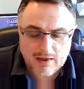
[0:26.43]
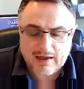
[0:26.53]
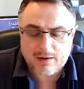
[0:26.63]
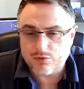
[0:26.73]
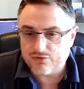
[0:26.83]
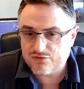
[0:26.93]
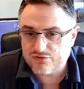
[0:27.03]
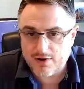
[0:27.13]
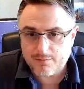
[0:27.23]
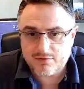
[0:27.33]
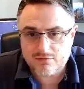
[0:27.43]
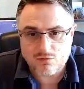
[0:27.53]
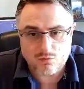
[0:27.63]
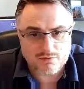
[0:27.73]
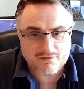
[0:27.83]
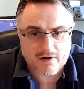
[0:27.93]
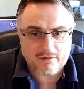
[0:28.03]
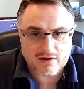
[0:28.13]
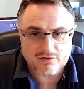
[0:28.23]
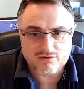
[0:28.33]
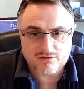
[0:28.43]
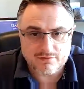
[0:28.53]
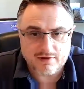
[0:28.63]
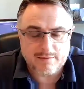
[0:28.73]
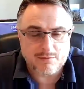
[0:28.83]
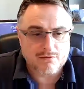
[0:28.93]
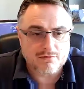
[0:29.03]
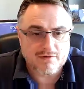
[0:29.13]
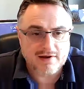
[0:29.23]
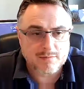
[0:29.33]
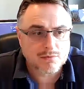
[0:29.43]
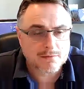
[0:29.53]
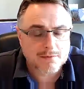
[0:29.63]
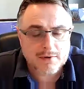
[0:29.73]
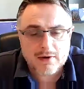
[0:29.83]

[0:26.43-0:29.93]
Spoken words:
and with striped, so all the variations of the game that are available,